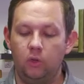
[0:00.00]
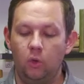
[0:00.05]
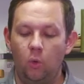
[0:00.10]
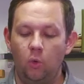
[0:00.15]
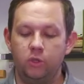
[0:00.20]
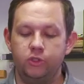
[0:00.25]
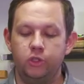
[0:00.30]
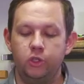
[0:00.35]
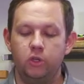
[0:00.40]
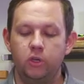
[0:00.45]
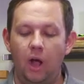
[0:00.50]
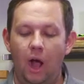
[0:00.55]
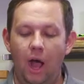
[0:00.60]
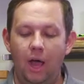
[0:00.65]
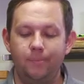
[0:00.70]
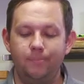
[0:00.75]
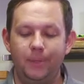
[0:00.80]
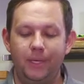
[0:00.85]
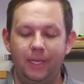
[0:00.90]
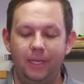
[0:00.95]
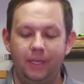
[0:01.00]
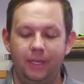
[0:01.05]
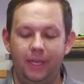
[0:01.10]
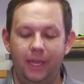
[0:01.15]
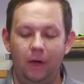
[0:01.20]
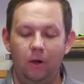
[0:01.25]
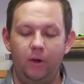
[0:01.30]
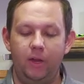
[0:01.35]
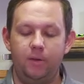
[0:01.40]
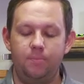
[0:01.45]
Lord your God being
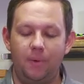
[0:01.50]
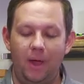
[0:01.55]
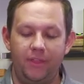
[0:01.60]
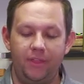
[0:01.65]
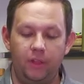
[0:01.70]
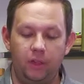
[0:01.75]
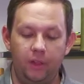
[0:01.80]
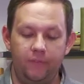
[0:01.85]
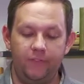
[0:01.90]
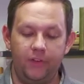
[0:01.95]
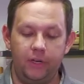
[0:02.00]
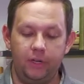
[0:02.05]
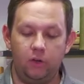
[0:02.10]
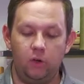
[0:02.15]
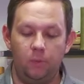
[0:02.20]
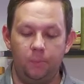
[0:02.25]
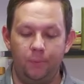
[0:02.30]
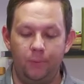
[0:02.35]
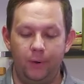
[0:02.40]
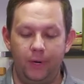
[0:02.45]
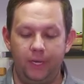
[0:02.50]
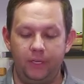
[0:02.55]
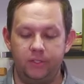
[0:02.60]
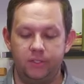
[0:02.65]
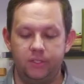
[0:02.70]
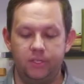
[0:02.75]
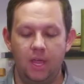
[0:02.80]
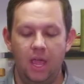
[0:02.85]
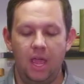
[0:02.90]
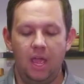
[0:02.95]
carried by the Levitical
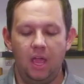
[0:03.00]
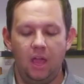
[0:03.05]
priests,